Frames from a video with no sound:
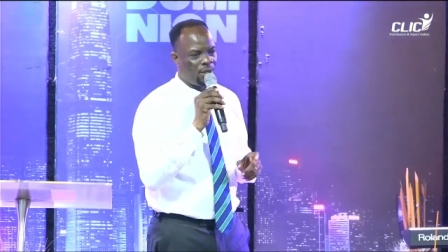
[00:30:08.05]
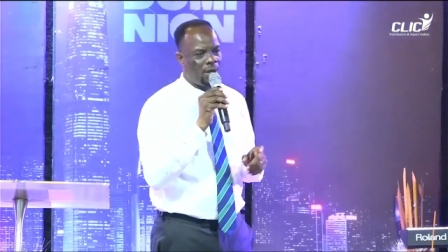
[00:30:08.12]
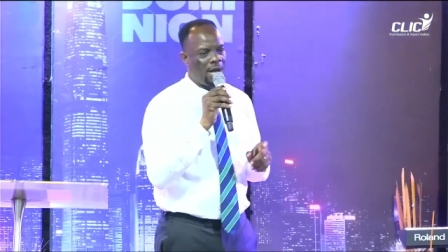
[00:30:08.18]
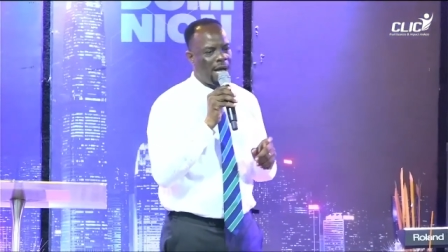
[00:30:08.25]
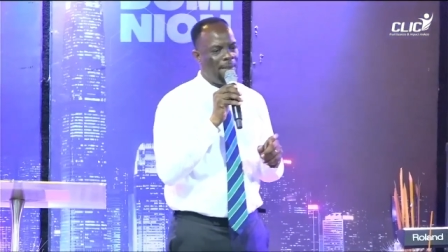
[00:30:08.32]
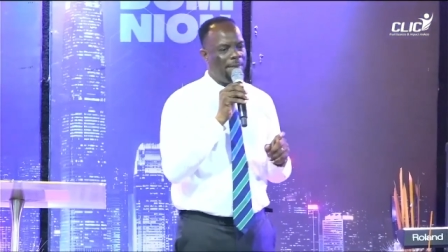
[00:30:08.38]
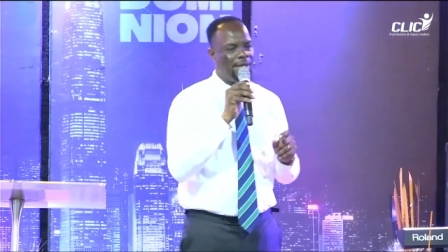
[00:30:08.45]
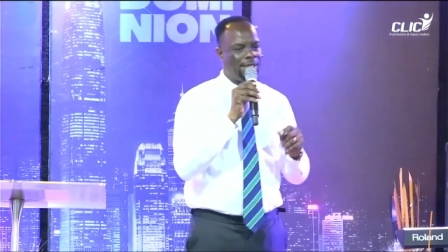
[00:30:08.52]
How
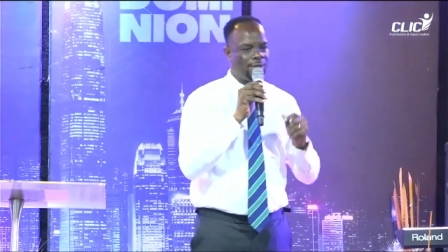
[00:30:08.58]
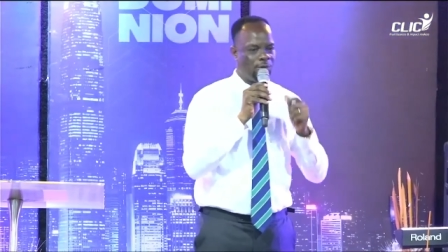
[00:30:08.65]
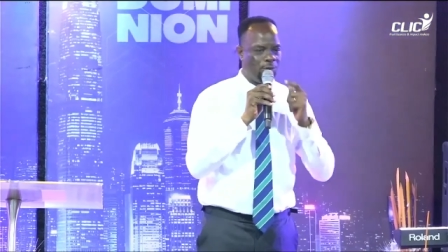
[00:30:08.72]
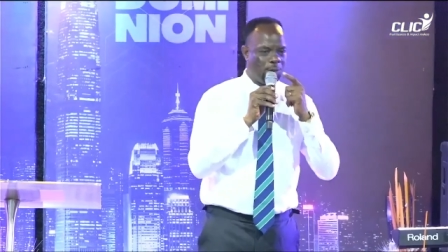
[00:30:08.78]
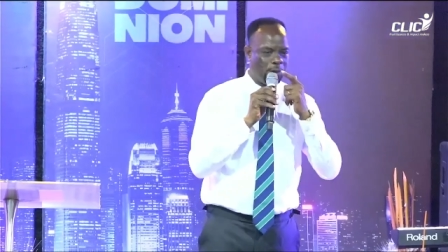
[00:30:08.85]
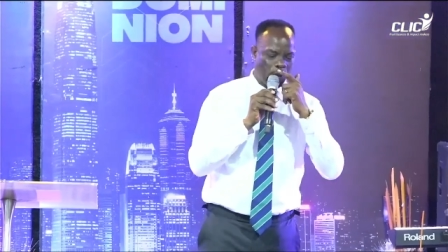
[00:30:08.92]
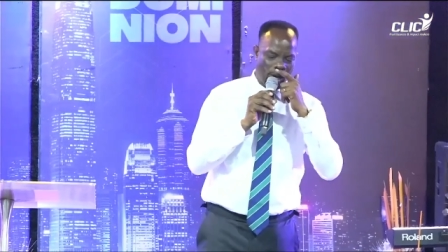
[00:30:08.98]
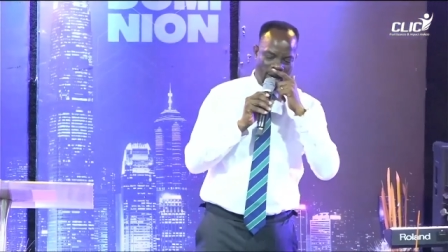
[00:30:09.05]
many two will be
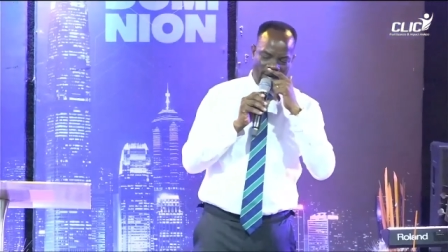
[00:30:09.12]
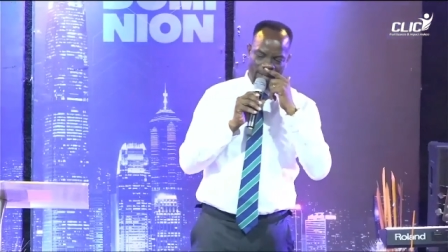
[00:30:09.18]
wed?